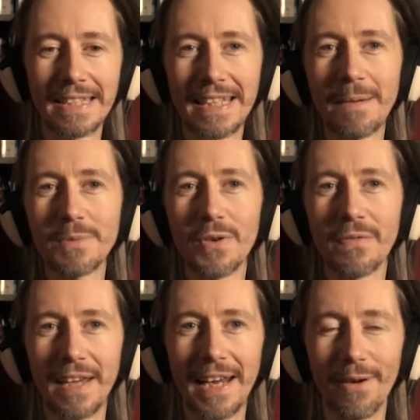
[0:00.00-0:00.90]
the same sort
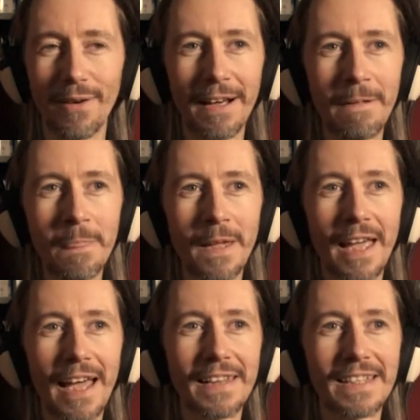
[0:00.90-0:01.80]
of era,
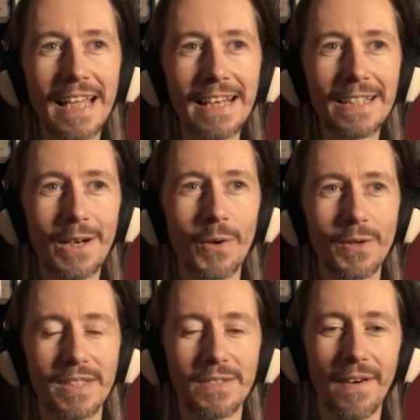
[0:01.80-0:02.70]
and the Santa
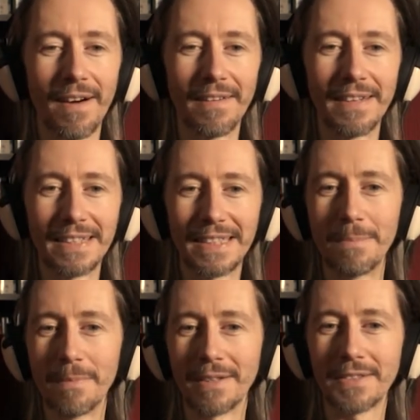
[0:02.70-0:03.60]
Claus is a very
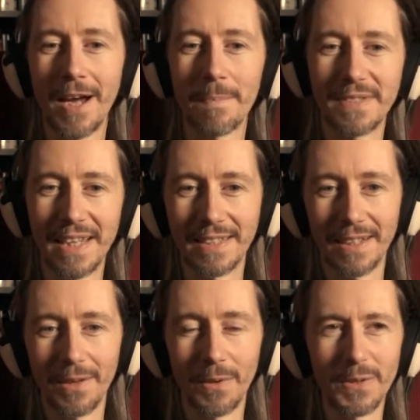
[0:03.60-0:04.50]
similar type of
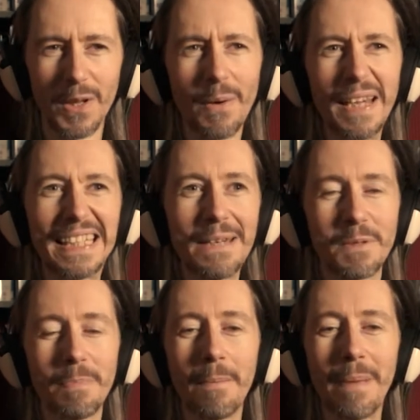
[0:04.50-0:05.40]
Santa Claus, although he seems
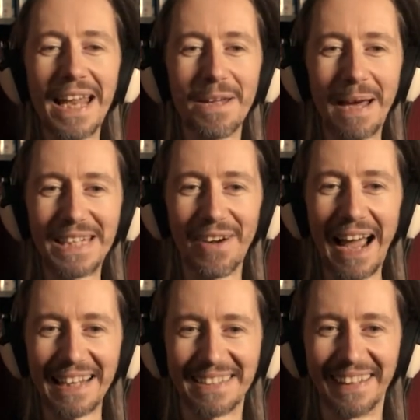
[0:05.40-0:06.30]
to be a better
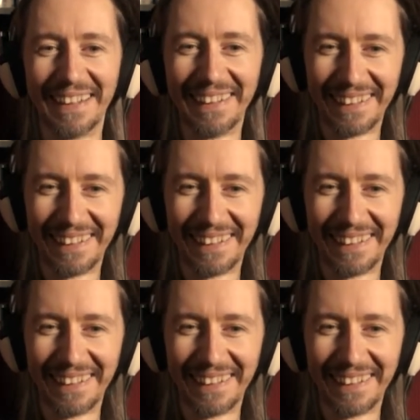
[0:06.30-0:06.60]
actor.